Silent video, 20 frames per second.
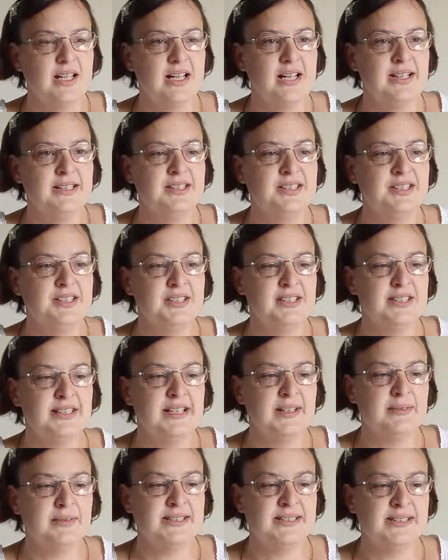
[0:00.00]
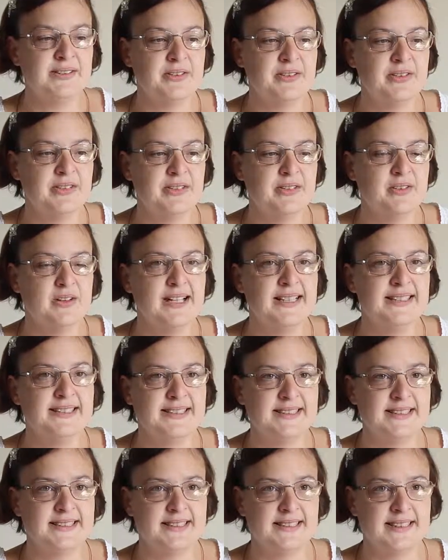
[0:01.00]
Initially, it was through the
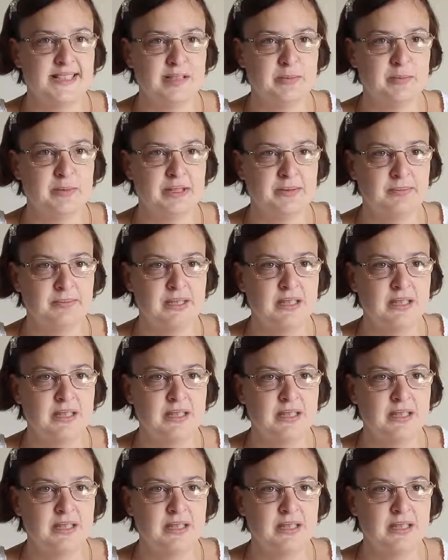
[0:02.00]
crisis team,